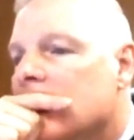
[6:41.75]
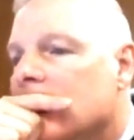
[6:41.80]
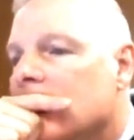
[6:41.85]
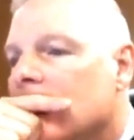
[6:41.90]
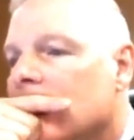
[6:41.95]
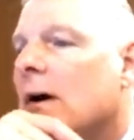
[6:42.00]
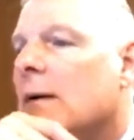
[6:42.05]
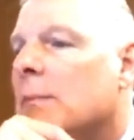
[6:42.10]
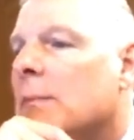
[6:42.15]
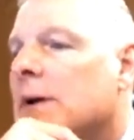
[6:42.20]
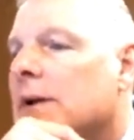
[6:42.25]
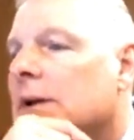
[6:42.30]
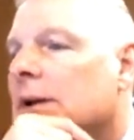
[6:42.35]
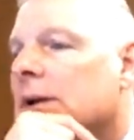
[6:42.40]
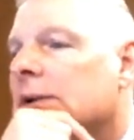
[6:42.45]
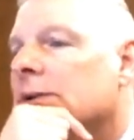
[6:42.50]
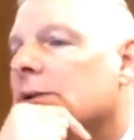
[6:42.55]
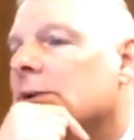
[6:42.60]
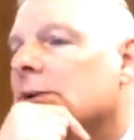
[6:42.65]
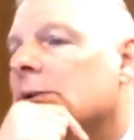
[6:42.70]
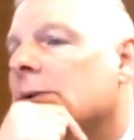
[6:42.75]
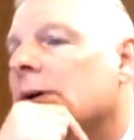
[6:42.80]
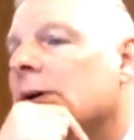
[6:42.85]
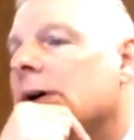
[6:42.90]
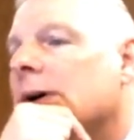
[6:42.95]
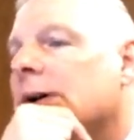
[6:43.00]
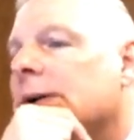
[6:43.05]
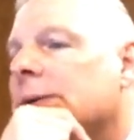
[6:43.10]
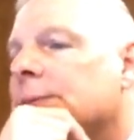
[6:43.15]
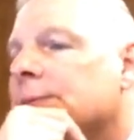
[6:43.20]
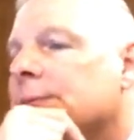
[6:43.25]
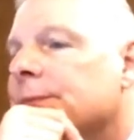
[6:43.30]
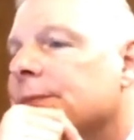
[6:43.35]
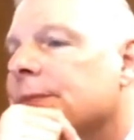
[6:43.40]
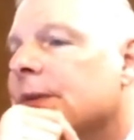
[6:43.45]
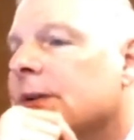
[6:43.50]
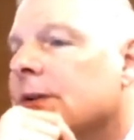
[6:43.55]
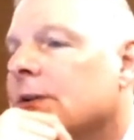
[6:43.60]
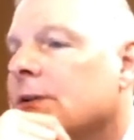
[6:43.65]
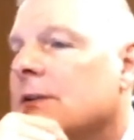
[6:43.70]
Oh, I bet I know why.
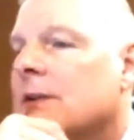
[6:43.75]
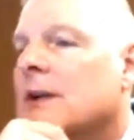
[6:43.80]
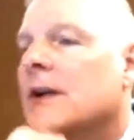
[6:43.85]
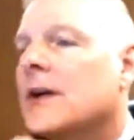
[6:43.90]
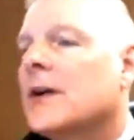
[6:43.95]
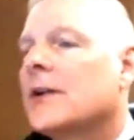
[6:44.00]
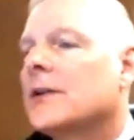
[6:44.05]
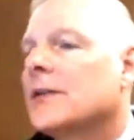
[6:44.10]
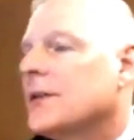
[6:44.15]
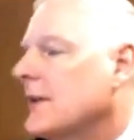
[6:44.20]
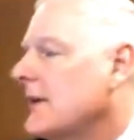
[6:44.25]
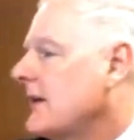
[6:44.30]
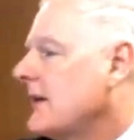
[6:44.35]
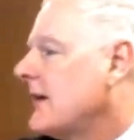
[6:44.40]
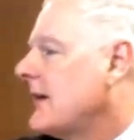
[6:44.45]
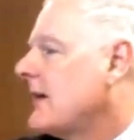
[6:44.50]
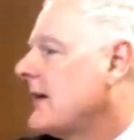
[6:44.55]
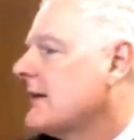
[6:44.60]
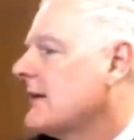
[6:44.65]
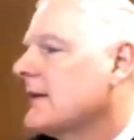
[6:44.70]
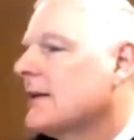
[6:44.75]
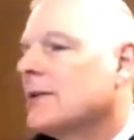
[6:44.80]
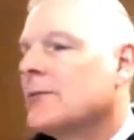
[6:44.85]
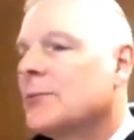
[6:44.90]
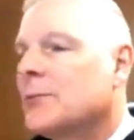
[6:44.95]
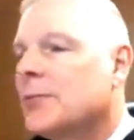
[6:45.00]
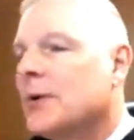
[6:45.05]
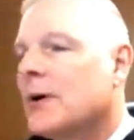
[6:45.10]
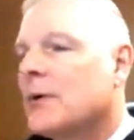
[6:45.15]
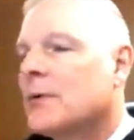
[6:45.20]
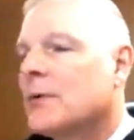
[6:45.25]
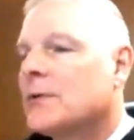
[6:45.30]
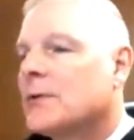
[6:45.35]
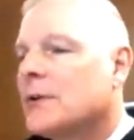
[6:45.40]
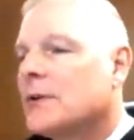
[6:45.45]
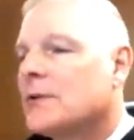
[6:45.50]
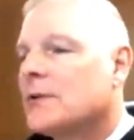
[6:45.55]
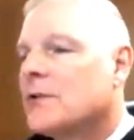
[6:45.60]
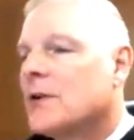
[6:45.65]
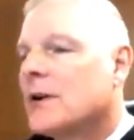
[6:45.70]
Because they added a
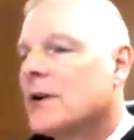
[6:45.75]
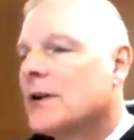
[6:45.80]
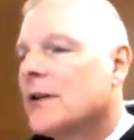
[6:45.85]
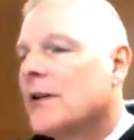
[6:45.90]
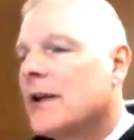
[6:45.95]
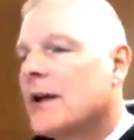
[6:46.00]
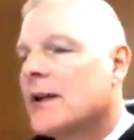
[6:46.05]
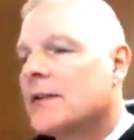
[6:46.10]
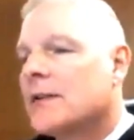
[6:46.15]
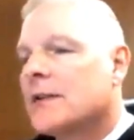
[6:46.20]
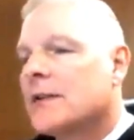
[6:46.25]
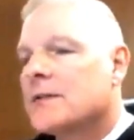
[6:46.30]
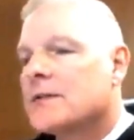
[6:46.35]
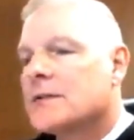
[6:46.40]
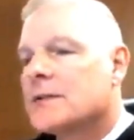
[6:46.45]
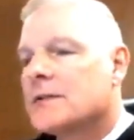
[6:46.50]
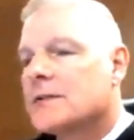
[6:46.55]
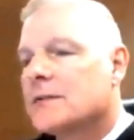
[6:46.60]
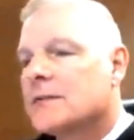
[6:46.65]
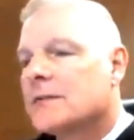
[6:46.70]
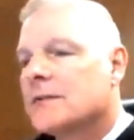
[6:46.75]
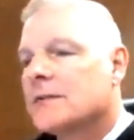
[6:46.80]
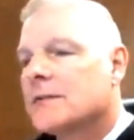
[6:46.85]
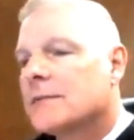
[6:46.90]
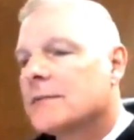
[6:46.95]
postage onto that that's.